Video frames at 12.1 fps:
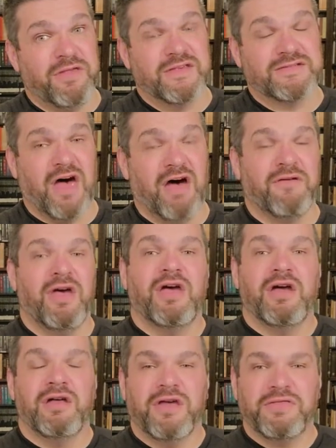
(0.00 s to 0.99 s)
this
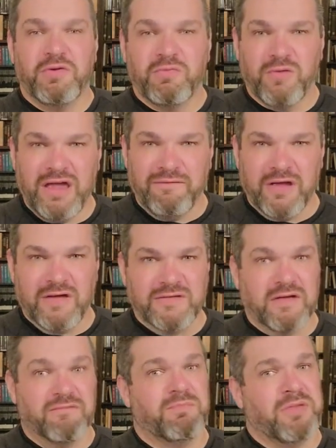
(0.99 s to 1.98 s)
off like the
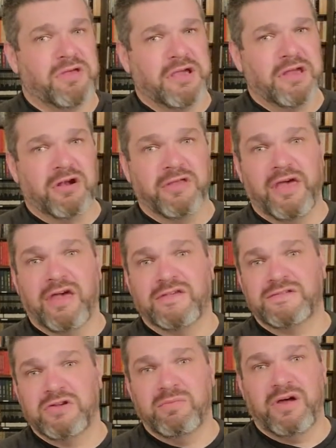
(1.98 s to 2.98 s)
ravings of a billionaire that
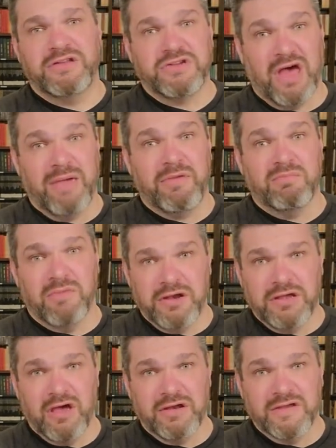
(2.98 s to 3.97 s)
has too much time and
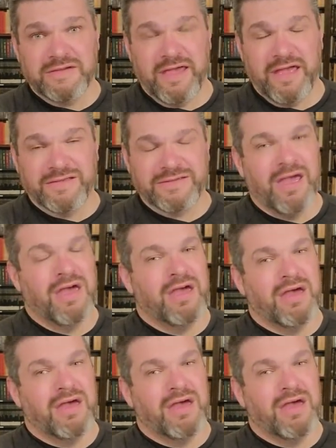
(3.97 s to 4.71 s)
money on his hands,